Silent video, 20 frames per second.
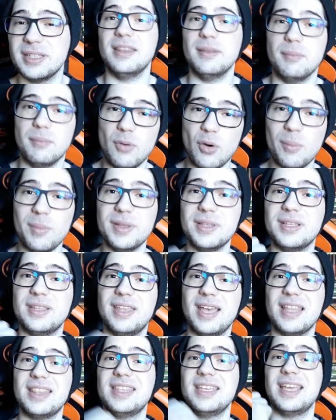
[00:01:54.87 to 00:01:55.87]
the moment
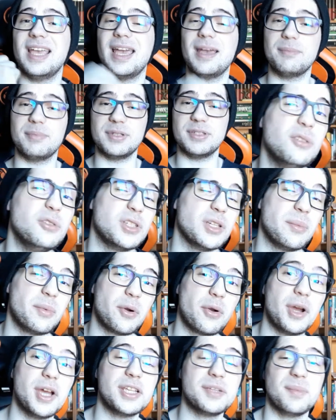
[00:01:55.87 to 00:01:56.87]
that thing happens. To
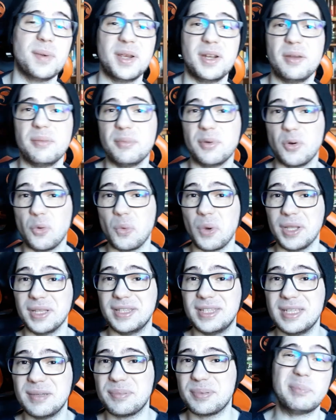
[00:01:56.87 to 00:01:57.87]
summarize my number
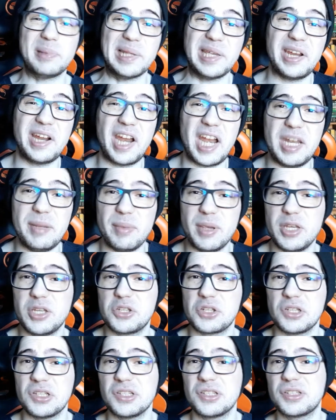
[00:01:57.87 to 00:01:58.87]
one tip, player
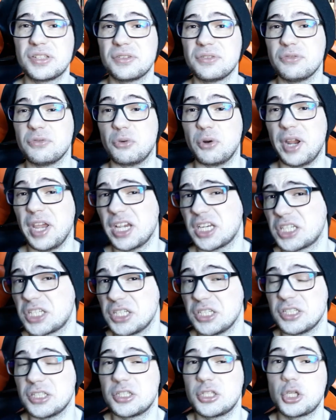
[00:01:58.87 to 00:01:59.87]
animations for
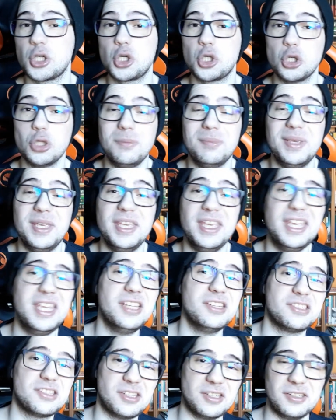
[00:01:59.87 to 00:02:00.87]
actions should be
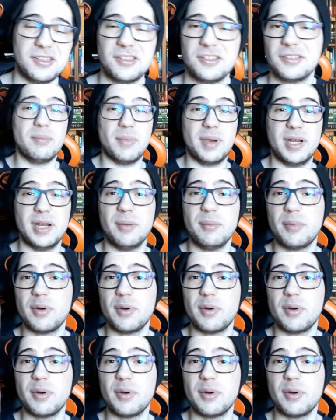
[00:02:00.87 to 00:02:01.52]
instant. My number